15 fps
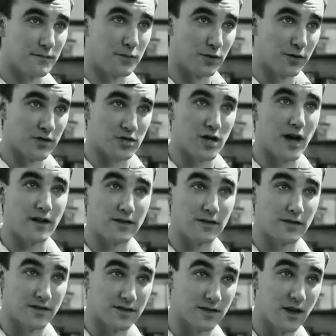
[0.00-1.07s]
pull the shot a little
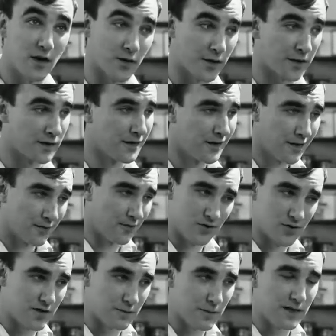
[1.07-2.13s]
slower, which
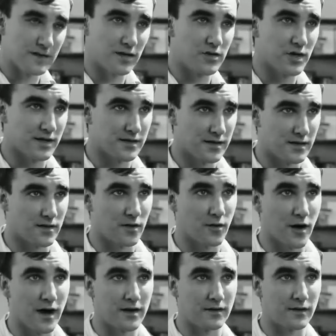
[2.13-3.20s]
just means adjusting your
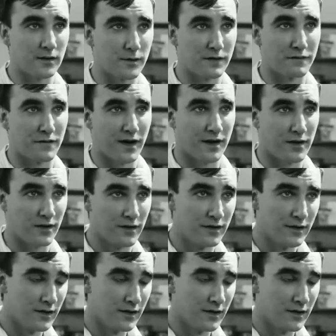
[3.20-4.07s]
grind a little bit finer.